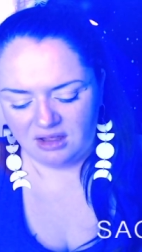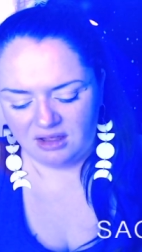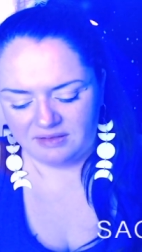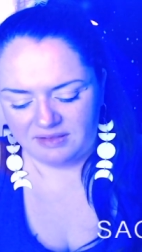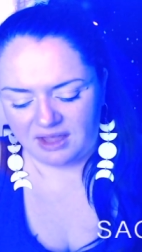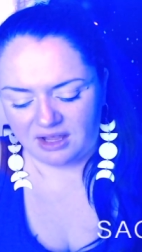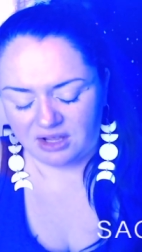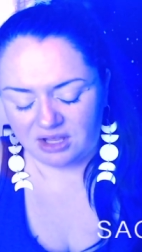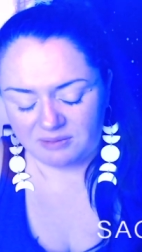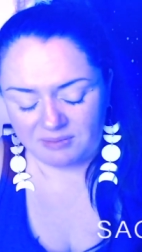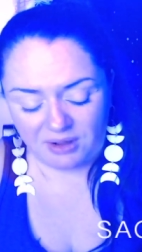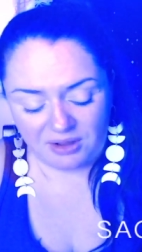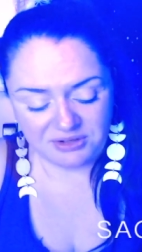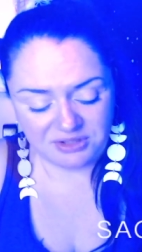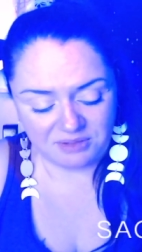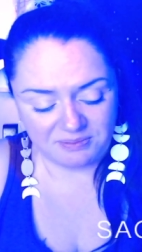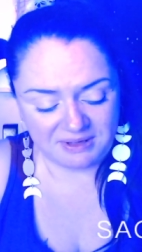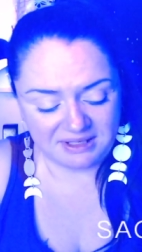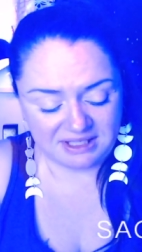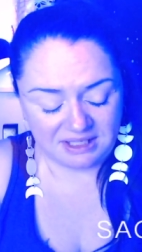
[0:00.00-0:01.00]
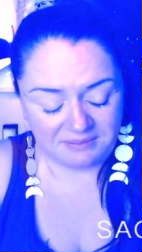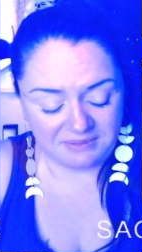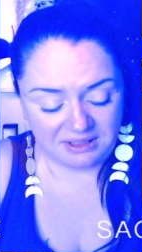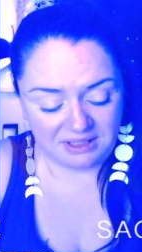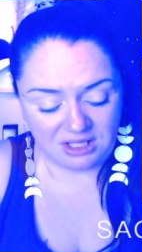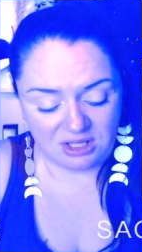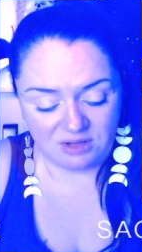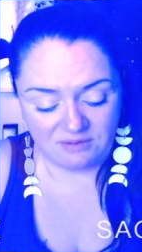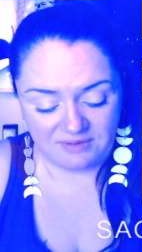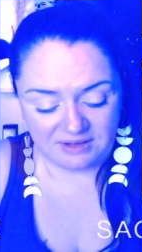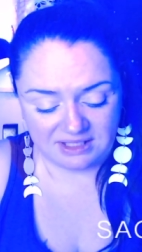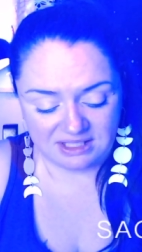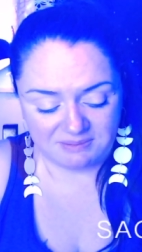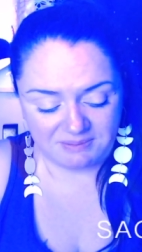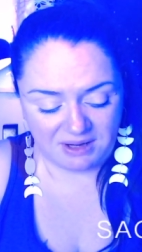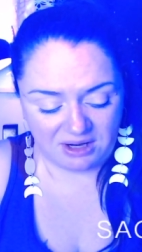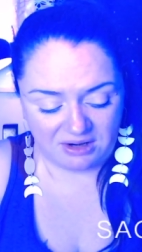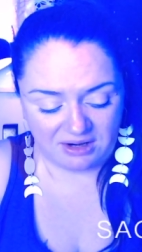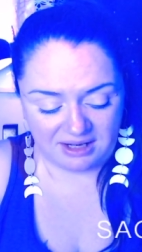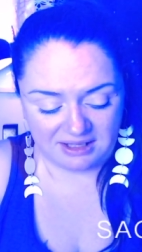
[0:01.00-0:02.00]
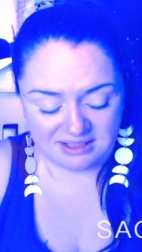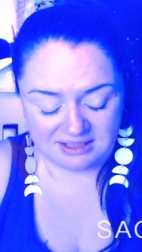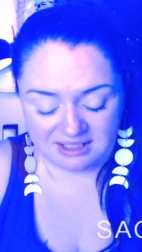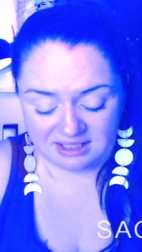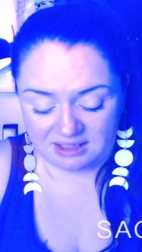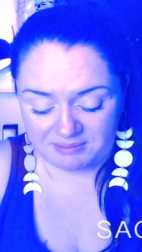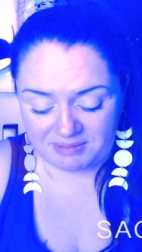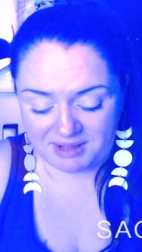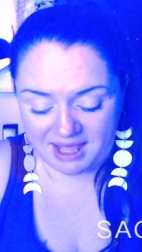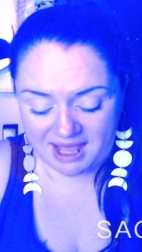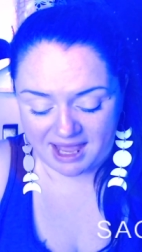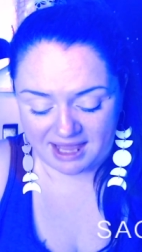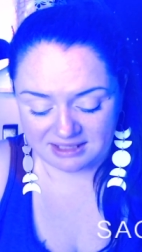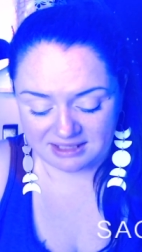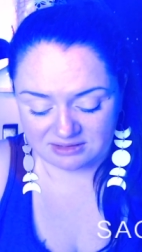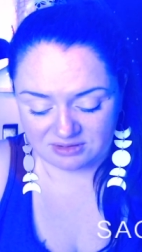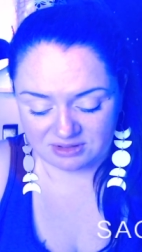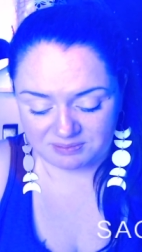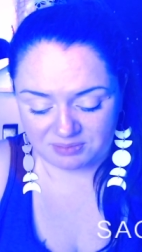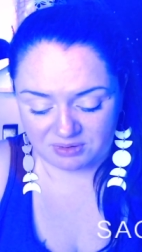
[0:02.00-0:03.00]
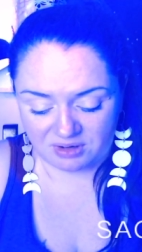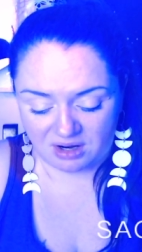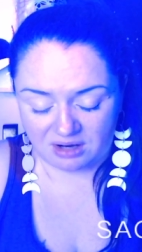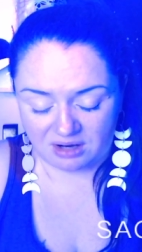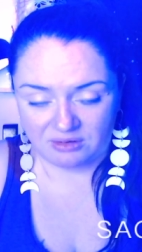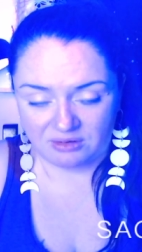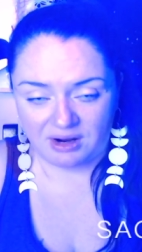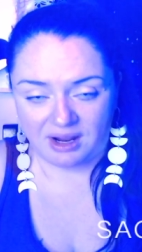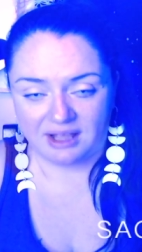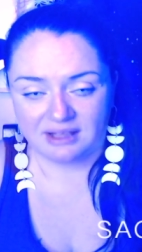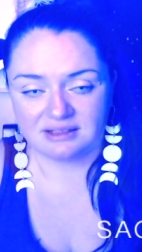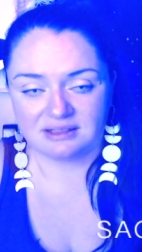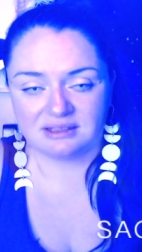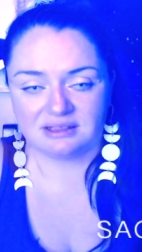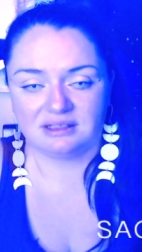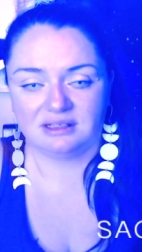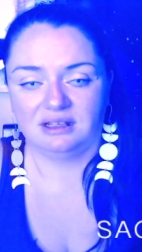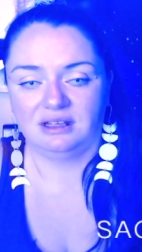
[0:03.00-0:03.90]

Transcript: That could also be something that you've experienced in the past as progress.